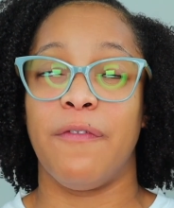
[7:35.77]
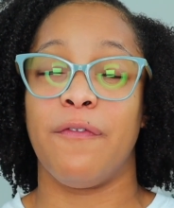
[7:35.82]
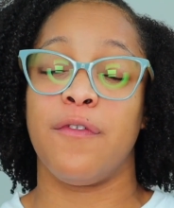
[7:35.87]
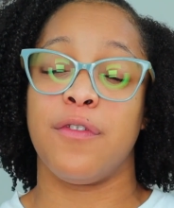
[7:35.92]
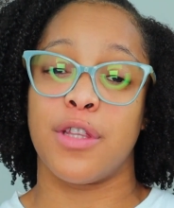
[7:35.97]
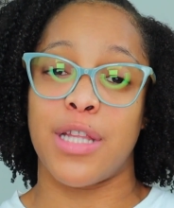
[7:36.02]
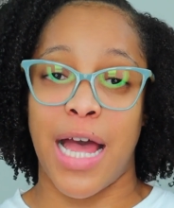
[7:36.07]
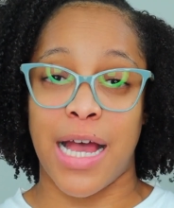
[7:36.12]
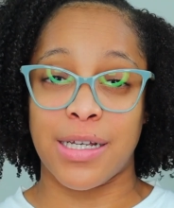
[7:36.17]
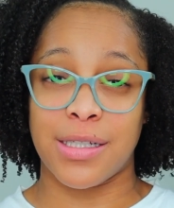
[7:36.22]

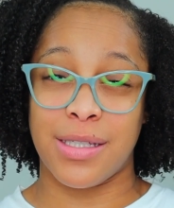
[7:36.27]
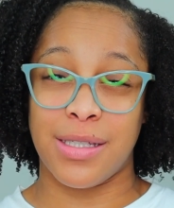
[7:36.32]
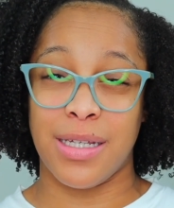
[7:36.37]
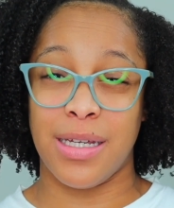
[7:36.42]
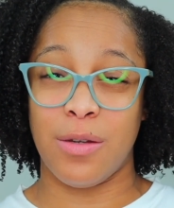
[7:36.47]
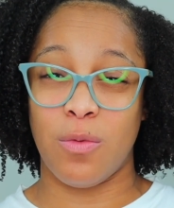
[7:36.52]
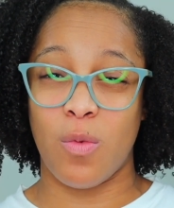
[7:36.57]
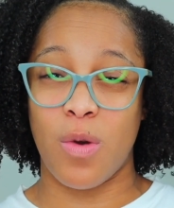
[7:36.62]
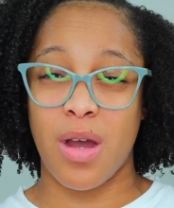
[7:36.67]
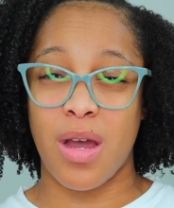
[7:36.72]

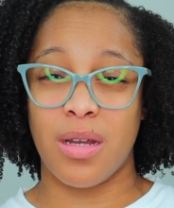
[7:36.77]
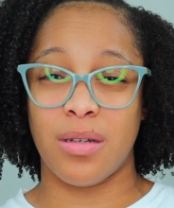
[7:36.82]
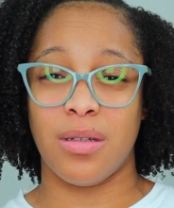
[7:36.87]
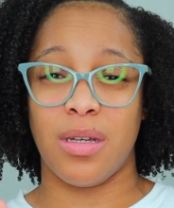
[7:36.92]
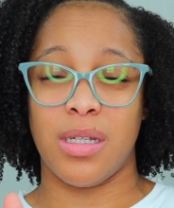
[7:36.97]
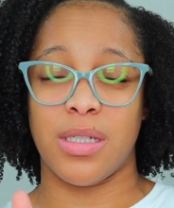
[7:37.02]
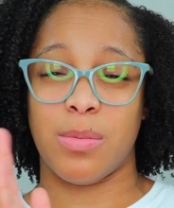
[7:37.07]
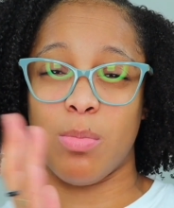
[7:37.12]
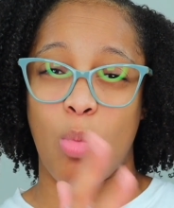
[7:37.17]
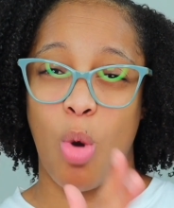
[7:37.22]
flaxseed one
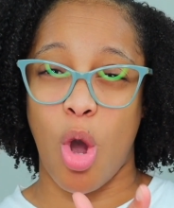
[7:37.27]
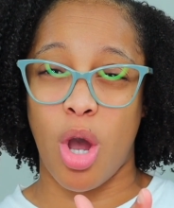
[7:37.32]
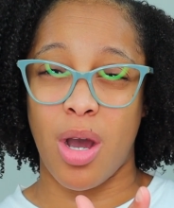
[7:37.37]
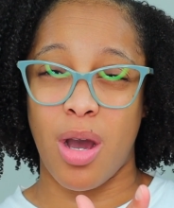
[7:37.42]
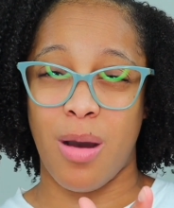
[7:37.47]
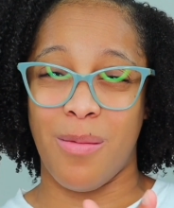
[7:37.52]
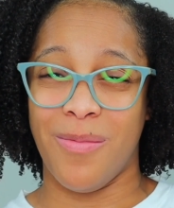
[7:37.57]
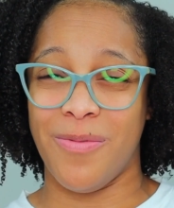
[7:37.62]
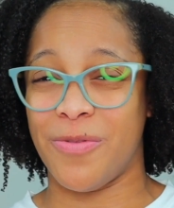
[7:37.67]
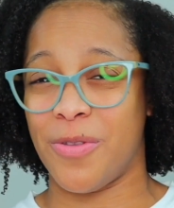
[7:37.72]
is more
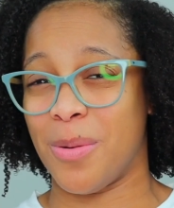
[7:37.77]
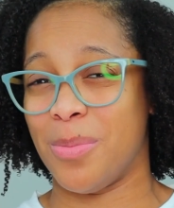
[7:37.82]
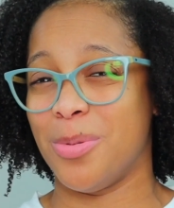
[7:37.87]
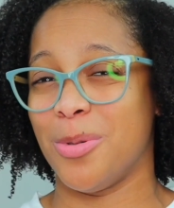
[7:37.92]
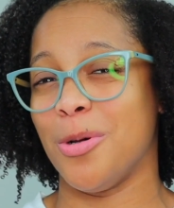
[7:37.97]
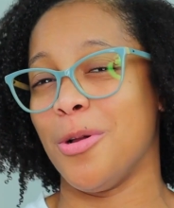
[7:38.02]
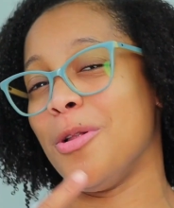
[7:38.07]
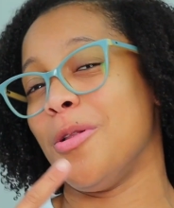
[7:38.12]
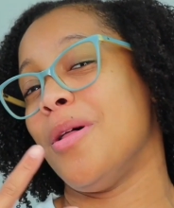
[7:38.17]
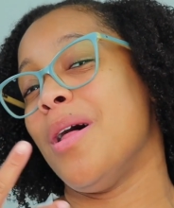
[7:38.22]

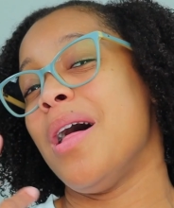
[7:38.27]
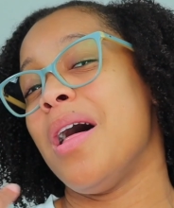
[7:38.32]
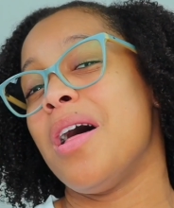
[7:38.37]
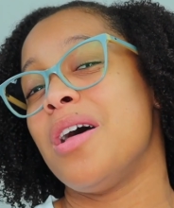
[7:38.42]
comfortable